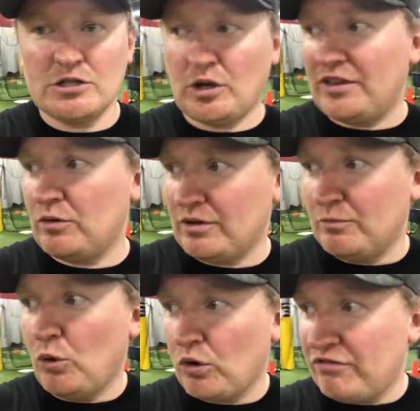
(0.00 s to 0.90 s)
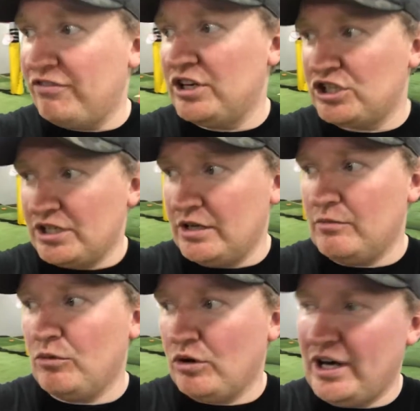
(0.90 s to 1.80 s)
So I think more finishing and
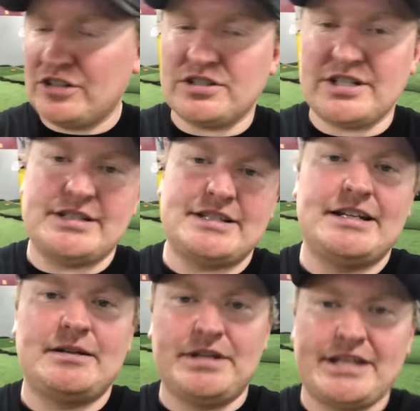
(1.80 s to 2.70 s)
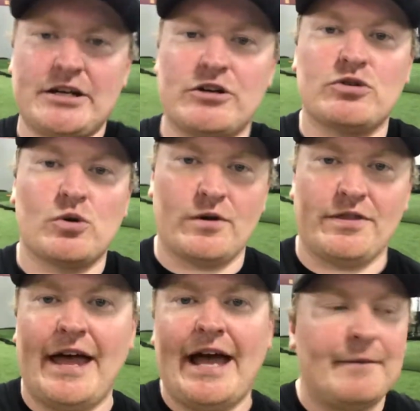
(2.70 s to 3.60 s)
more exercises need to be geared toward
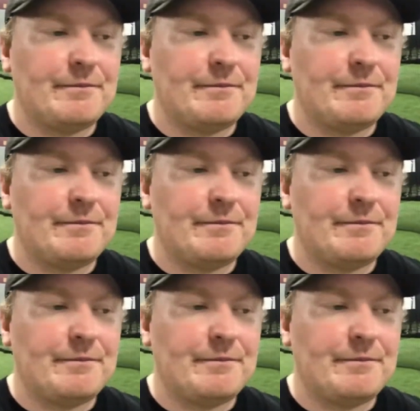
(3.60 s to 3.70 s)
that.